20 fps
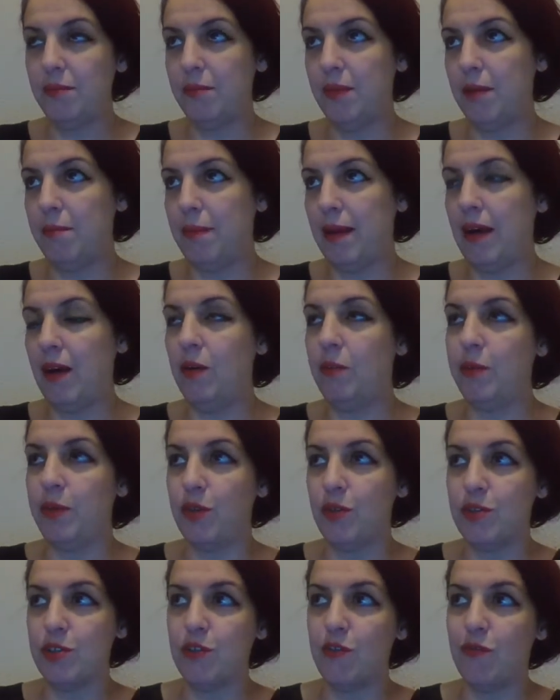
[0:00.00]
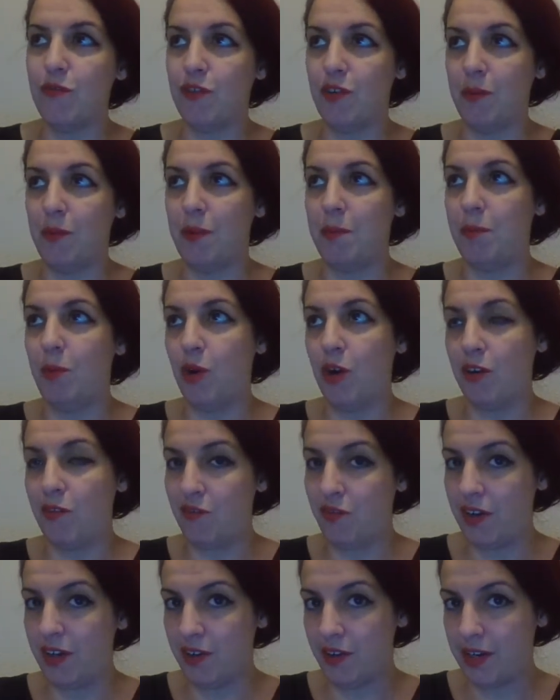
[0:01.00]
about abuse from a
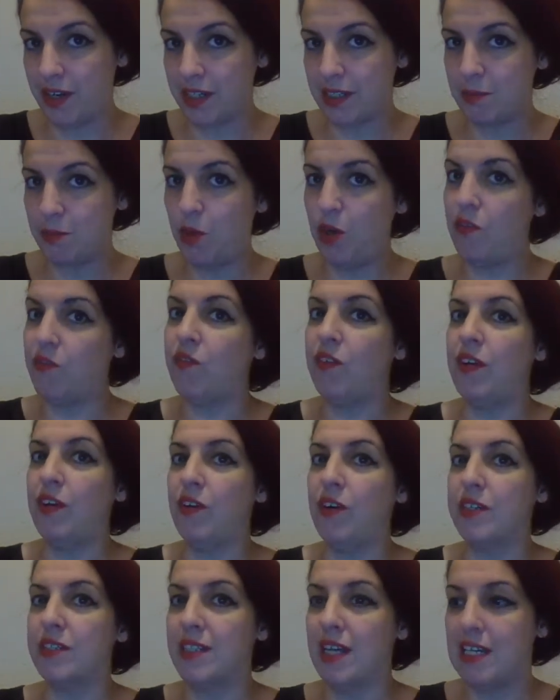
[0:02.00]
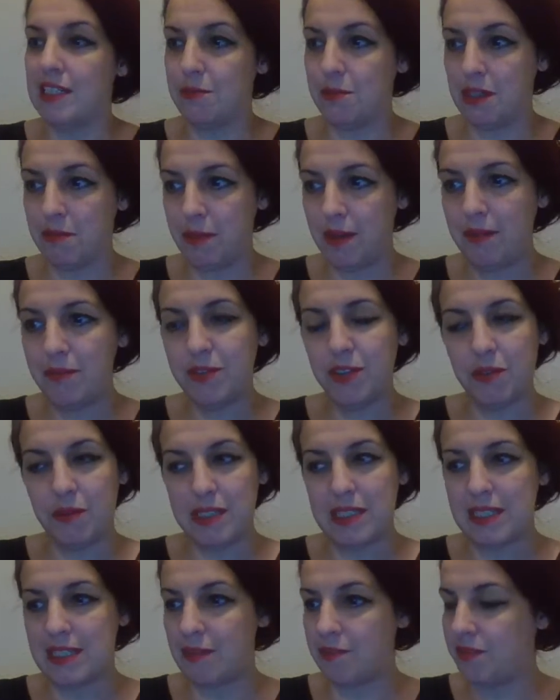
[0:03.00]
boyfriend or ex-boyfriend or ex-husband, but I'm talking
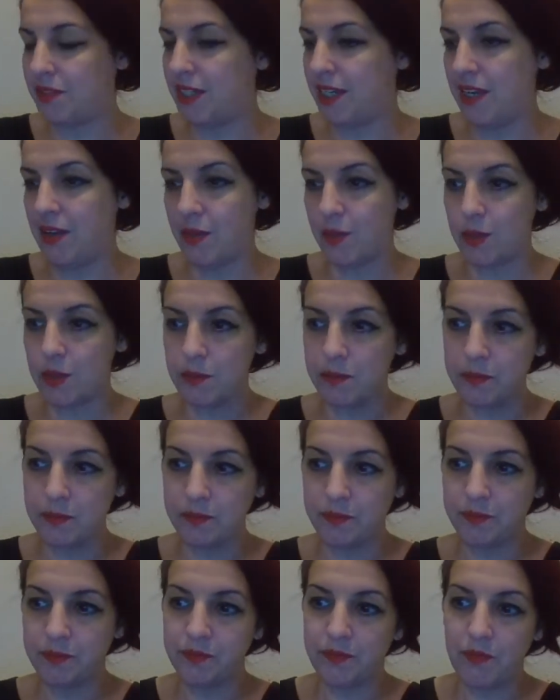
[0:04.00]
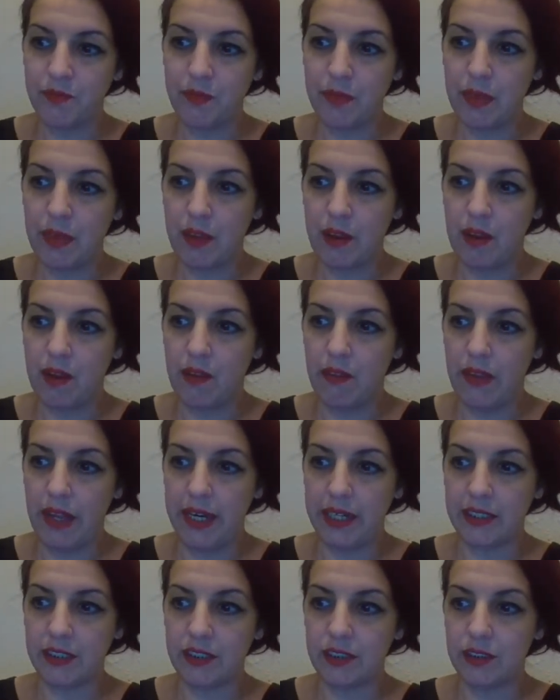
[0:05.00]
about something else that
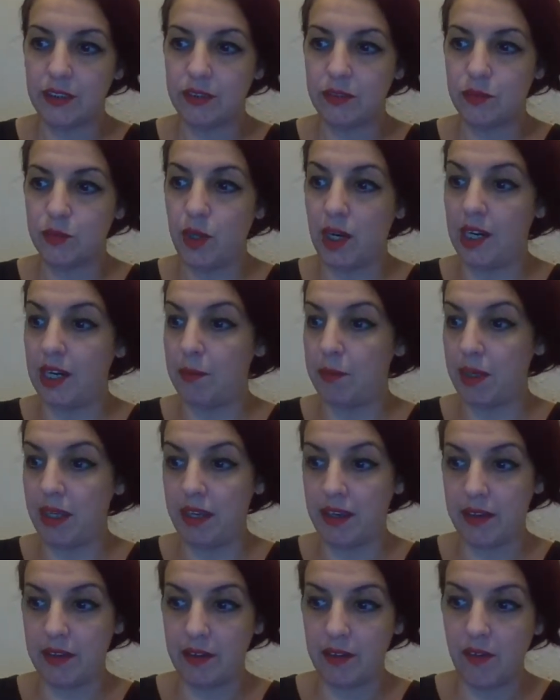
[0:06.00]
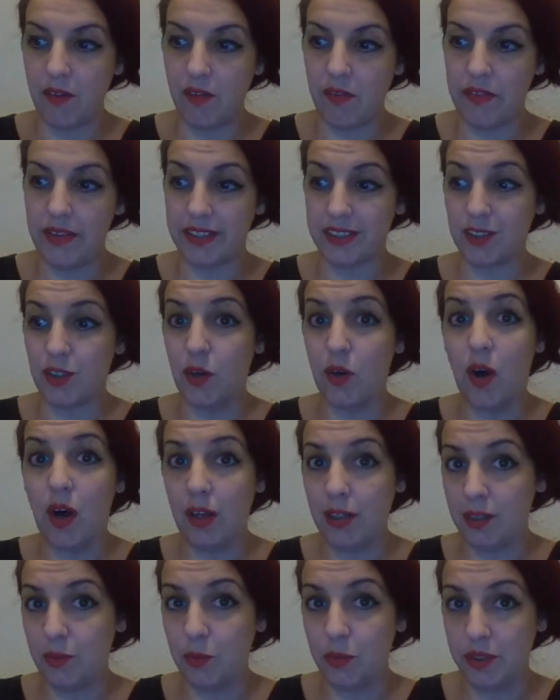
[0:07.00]
is really big, that's called
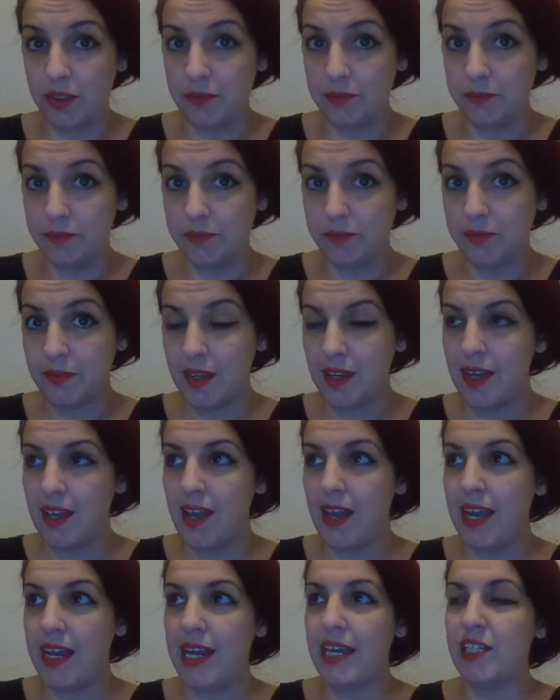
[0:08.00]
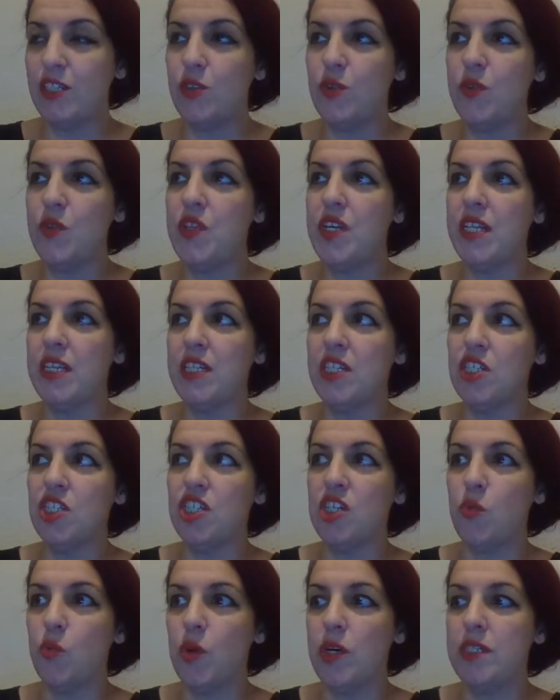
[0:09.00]
Hollywood. And I do think that
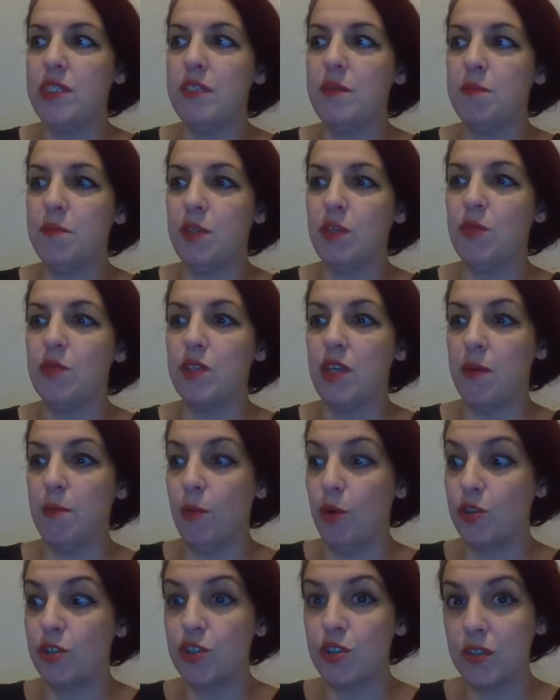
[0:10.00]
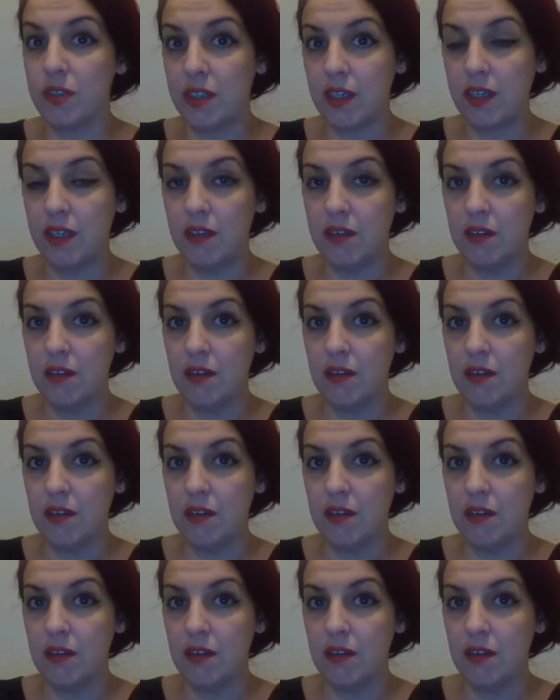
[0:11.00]
she was abused emotionally,